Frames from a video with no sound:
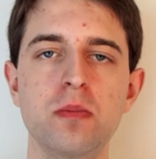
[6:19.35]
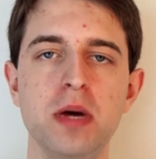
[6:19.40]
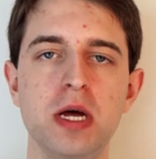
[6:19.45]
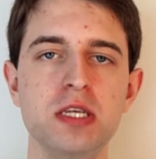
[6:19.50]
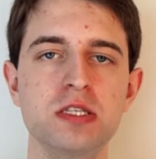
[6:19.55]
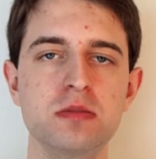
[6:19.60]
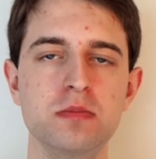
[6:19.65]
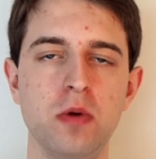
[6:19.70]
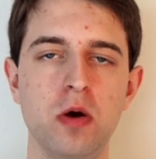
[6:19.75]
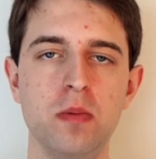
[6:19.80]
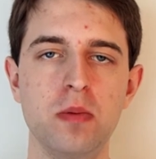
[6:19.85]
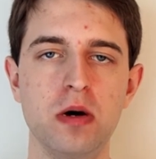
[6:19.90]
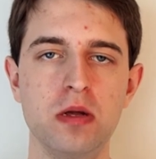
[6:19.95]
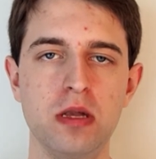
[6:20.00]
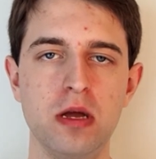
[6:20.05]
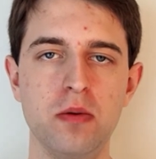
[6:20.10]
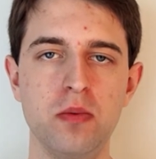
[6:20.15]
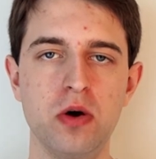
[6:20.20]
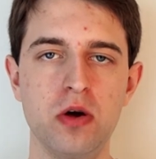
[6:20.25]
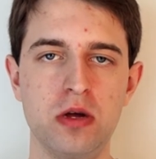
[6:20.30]
best mobile
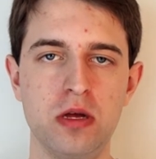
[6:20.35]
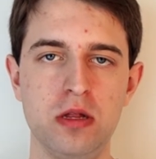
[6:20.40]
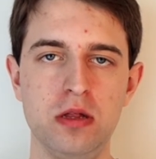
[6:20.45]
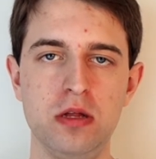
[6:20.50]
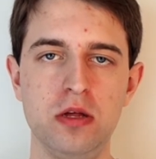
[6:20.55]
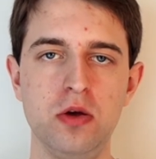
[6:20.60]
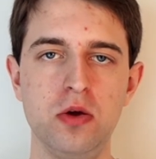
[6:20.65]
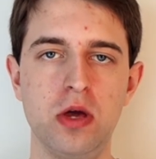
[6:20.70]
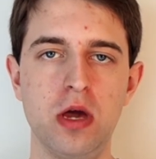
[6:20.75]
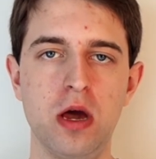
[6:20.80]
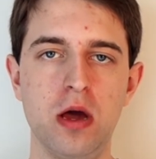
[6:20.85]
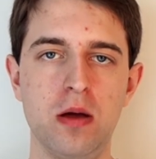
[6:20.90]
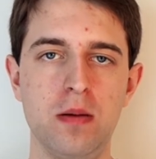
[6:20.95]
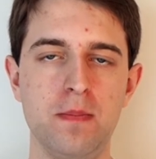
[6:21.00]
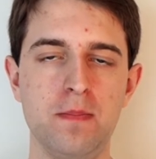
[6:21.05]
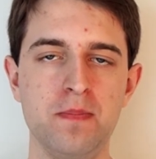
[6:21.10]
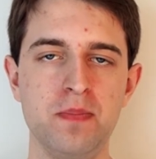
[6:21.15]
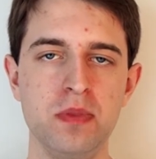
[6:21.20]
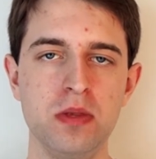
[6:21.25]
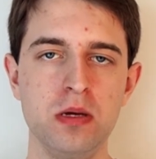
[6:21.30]
network in the UK.
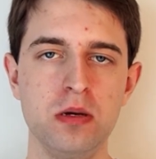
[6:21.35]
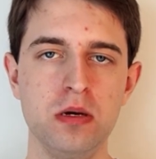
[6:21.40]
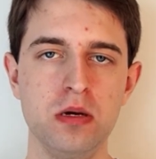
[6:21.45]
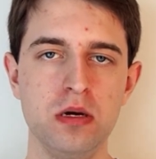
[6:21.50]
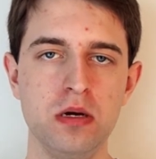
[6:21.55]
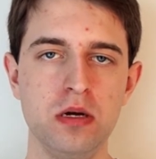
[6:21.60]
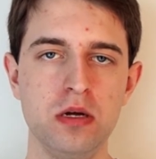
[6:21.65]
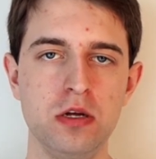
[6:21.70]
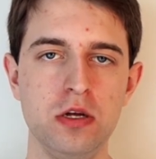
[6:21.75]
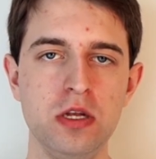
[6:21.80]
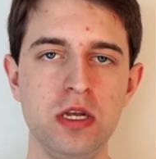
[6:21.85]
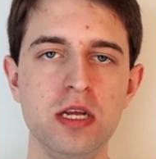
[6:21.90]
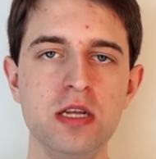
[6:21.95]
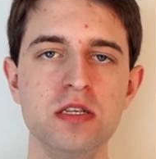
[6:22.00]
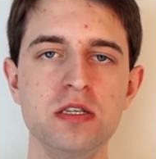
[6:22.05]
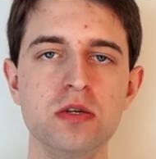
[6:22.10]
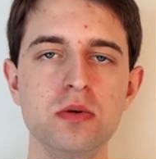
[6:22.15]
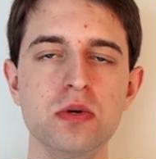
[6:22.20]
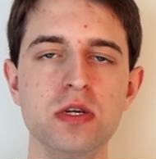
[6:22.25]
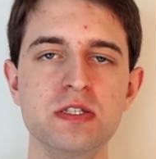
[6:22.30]
You
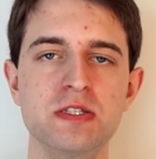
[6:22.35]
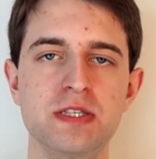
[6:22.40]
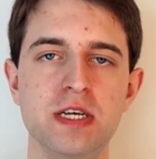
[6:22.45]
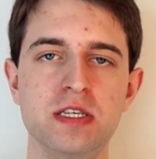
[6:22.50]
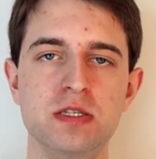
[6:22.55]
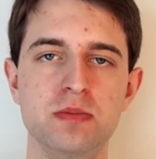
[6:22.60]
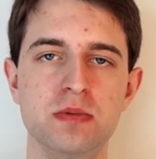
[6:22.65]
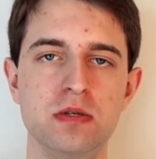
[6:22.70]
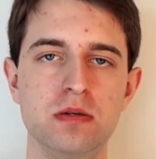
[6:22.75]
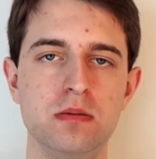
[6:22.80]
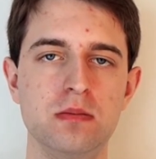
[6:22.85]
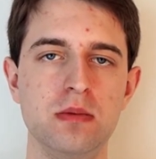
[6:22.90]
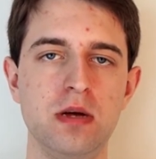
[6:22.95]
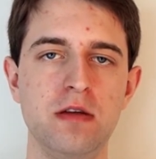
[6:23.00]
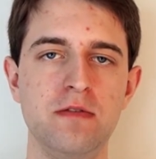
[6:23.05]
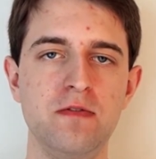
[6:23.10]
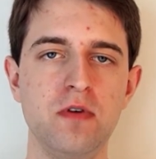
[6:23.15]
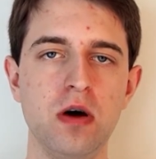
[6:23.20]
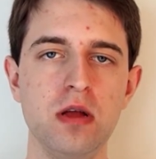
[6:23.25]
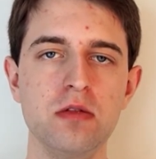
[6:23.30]
need to do an assessment
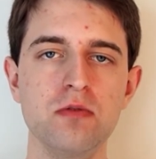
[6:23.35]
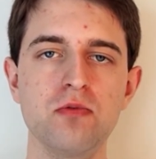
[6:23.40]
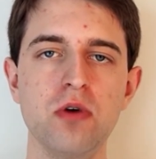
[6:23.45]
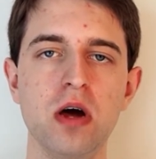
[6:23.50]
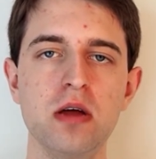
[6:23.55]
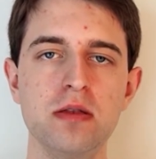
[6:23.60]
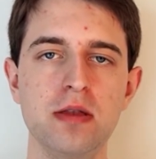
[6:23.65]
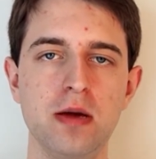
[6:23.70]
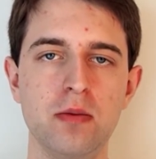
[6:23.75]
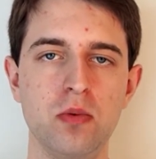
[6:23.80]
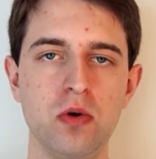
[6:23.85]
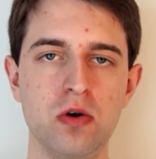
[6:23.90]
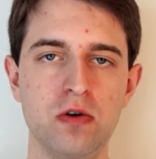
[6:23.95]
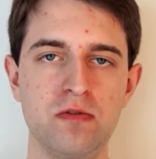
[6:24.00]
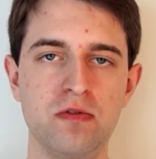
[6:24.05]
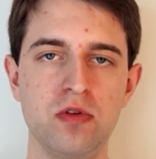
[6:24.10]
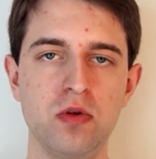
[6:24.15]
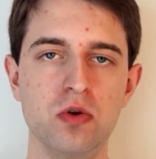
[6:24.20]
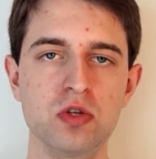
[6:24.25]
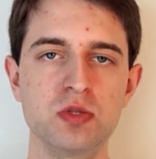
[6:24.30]
and find the right
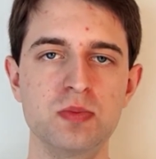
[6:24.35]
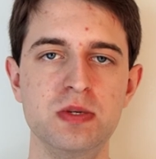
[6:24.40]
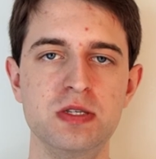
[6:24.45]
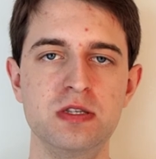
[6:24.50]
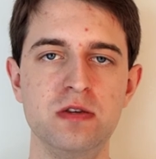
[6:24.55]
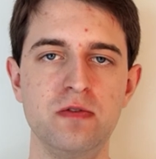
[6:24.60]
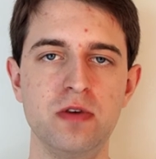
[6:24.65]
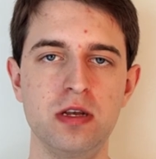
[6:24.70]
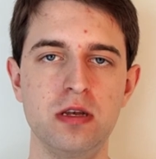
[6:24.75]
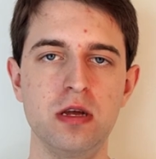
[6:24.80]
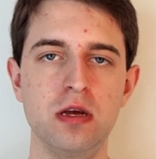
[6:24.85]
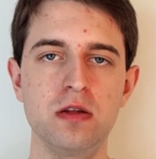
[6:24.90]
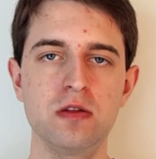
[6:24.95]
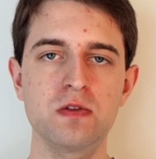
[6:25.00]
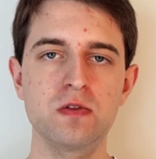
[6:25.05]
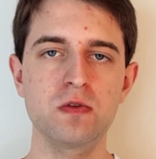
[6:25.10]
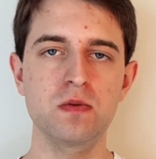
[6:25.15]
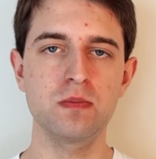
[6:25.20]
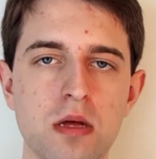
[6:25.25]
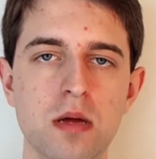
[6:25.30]
network for your specific
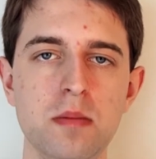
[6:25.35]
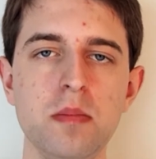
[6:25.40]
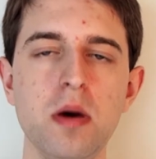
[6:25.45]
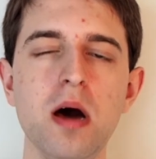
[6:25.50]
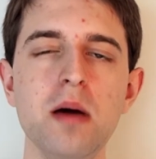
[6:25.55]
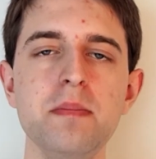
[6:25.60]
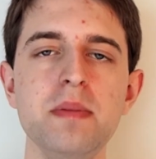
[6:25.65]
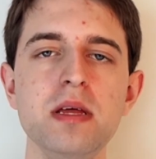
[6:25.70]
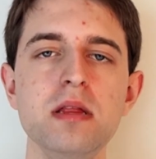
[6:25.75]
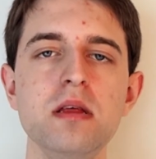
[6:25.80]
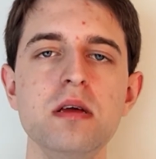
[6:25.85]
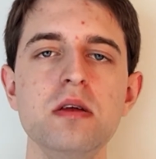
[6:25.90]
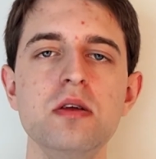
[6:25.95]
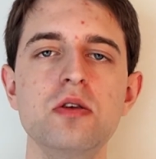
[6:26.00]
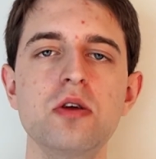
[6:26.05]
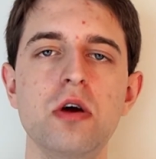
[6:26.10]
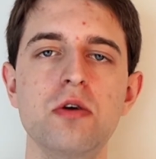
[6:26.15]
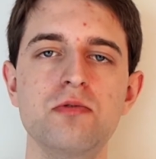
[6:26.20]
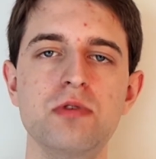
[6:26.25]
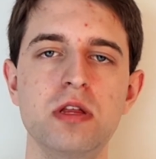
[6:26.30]
needs. It might be that
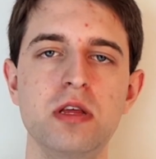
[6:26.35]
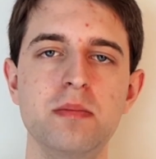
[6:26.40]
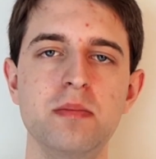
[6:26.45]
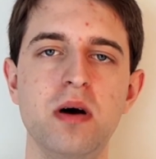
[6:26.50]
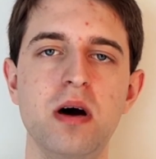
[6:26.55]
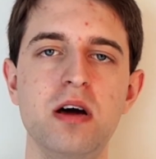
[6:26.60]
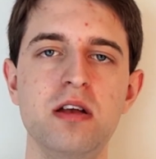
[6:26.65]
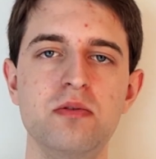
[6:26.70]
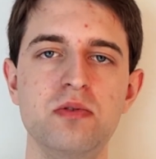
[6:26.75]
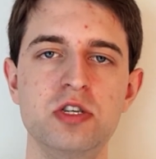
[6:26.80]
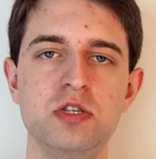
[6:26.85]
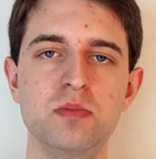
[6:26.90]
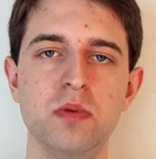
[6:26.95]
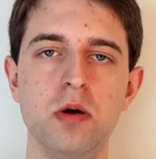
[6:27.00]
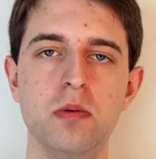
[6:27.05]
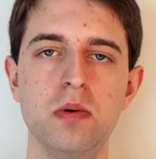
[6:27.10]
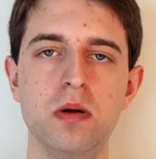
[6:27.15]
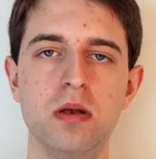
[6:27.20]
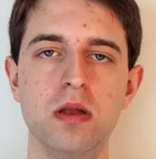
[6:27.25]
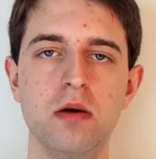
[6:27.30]
you don't really mind which
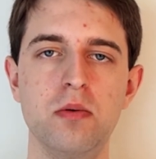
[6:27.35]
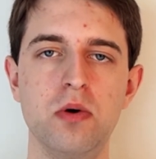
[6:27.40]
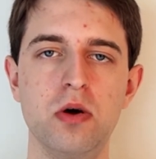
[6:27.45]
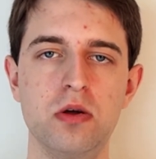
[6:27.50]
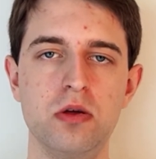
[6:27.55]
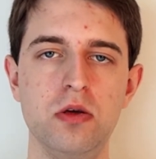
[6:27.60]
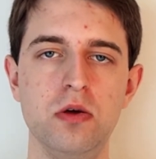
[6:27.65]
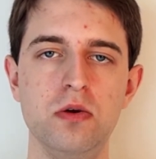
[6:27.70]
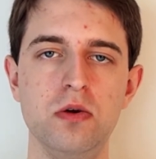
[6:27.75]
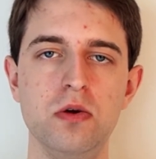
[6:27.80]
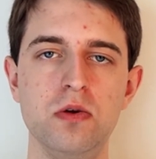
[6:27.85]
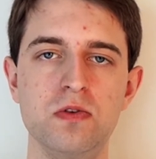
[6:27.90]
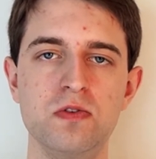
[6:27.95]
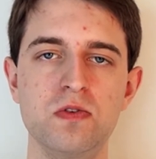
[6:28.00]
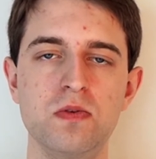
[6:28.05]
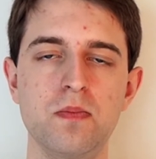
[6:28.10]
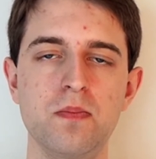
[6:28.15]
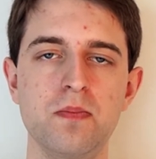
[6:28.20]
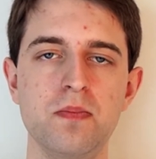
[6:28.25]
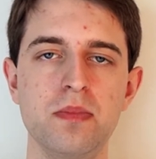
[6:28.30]
mobile network you
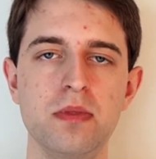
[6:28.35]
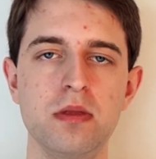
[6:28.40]
use.